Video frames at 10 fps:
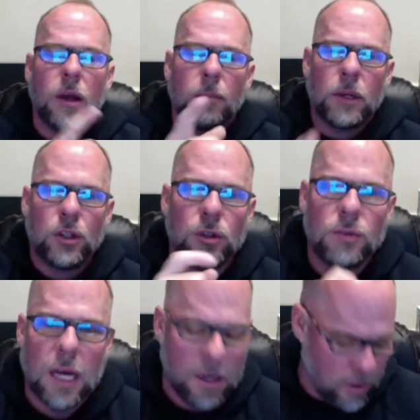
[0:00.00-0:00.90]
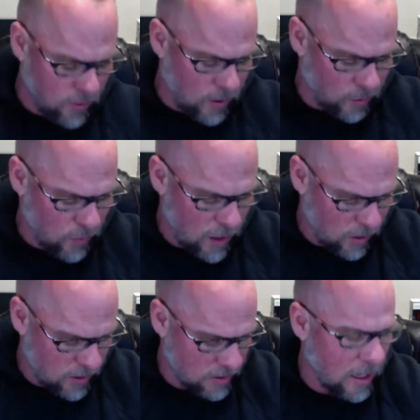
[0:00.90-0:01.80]
but you've got to do it as
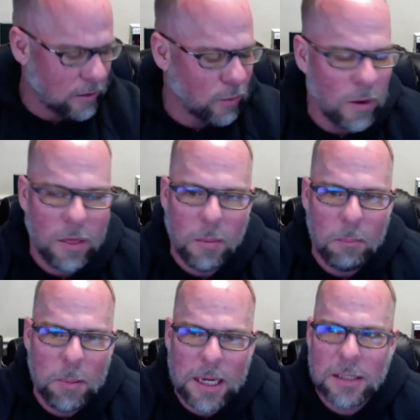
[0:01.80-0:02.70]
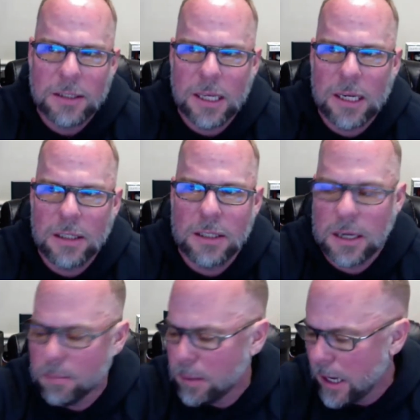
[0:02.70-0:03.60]
well, because that's one of the biggest things
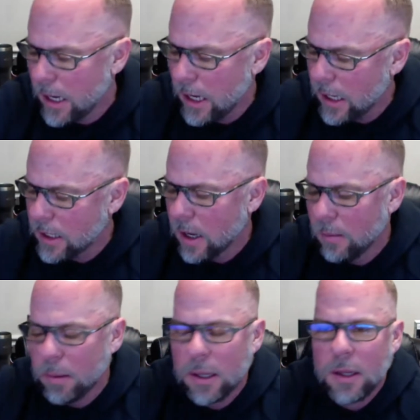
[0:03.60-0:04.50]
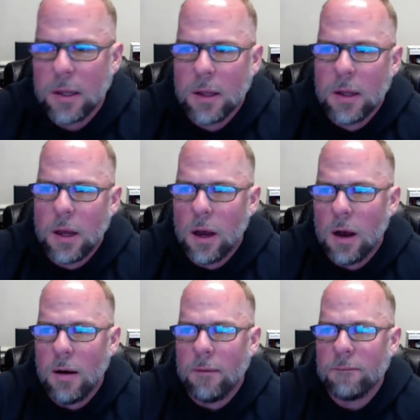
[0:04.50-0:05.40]
that can be a hiccup
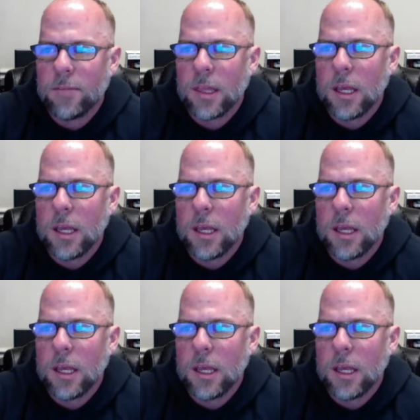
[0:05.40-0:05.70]
in